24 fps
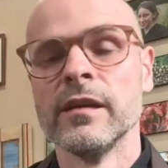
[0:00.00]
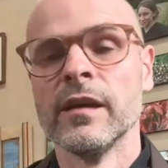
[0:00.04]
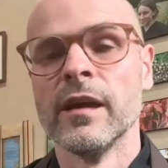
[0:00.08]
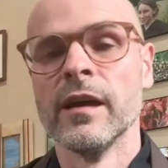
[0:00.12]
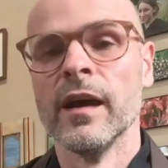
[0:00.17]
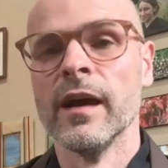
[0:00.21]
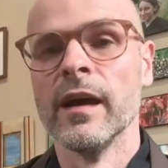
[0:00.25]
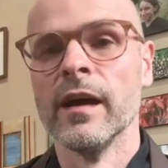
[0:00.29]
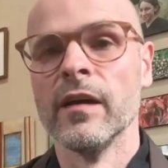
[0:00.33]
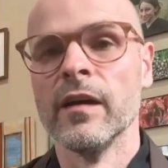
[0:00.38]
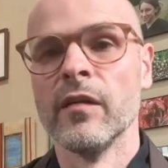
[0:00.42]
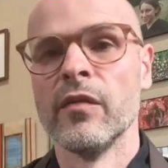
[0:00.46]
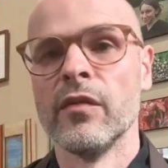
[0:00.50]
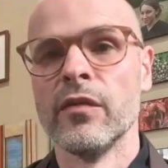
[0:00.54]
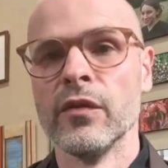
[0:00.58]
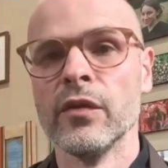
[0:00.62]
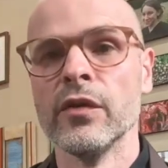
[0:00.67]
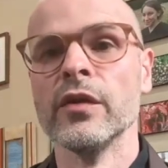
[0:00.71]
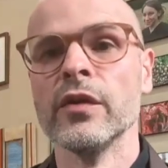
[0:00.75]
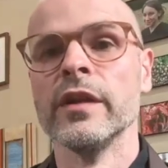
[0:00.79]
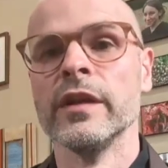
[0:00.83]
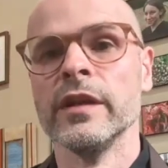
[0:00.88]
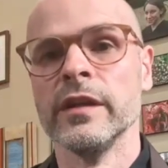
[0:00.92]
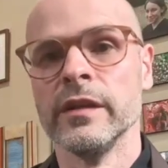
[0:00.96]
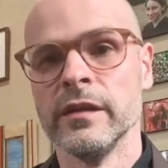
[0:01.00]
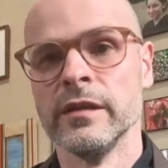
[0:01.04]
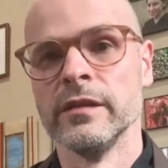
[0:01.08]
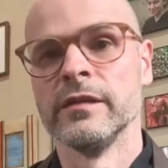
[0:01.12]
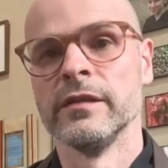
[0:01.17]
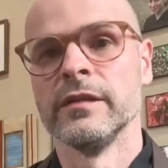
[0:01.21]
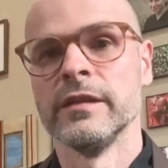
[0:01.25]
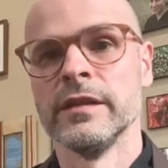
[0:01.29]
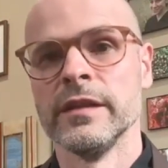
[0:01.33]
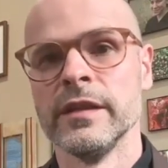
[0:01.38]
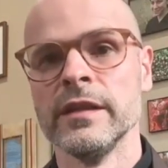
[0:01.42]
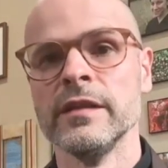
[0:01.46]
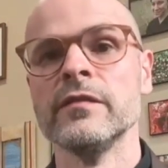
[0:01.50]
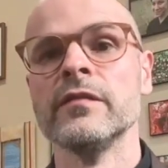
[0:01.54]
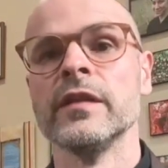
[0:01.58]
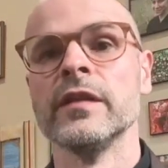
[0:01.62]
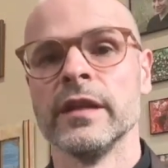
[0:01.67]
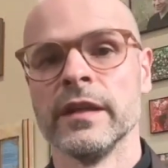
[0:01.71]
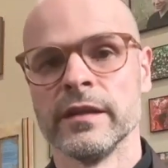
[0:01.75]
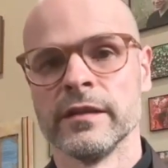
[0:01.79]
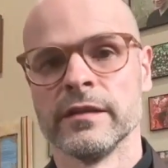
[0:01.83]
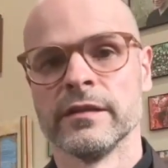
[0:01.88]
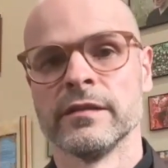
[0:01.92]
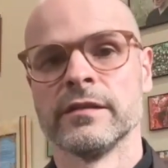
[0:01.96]
30
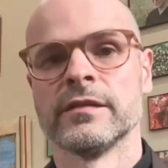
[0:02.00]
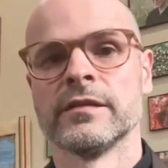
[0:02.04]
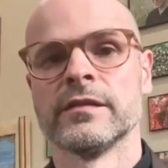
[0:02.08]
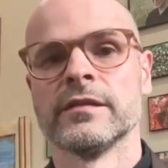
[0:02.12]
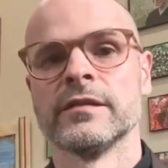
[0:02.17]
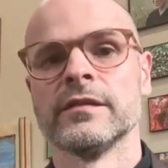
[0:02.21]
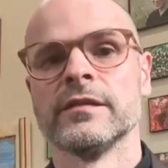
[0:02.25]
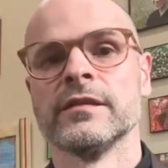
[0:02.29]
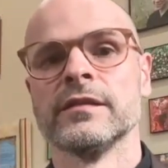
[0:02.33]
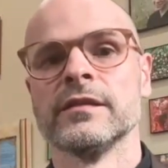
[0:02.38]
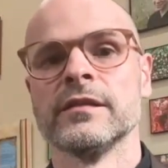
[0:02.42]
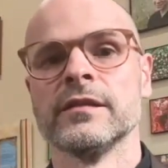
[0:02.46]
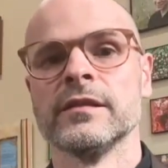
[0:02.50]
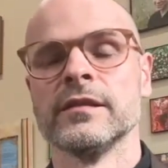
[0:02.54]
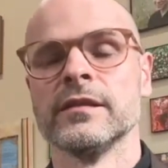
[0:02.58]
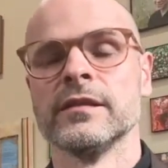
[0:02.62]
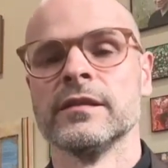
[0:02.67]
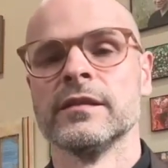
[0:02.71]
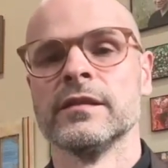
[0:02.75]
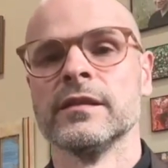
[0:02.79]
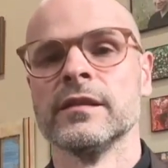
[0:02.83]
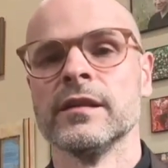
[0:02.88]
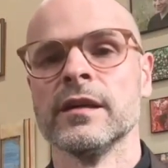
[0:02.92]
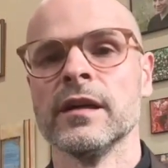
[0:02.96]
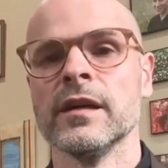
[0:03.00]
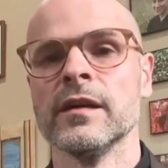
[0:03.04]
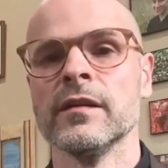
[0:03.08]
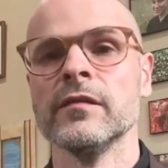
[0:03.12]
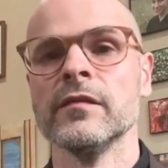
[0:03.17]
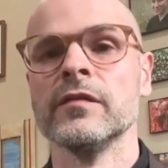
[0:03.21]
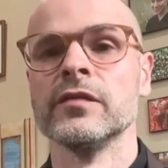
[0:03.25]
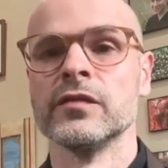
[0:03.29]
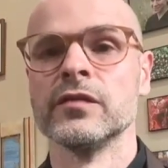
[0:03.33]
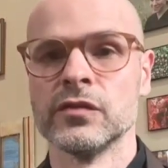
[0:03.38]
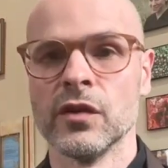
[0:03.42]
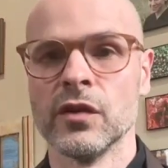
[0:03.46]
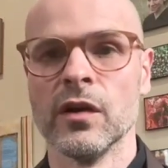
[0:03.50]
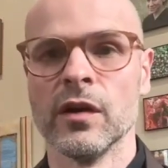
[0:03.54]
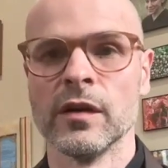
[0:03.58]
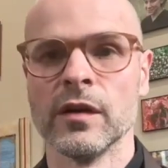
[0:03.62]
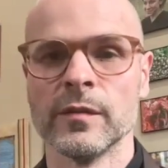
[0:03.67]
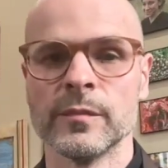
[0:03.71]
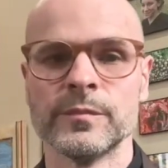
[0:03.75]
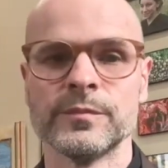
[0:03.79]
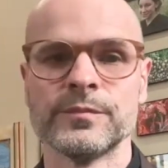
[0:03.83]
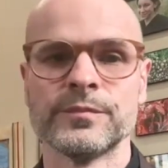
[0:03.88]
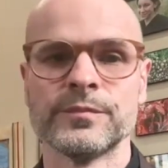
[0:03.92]
evenings of song.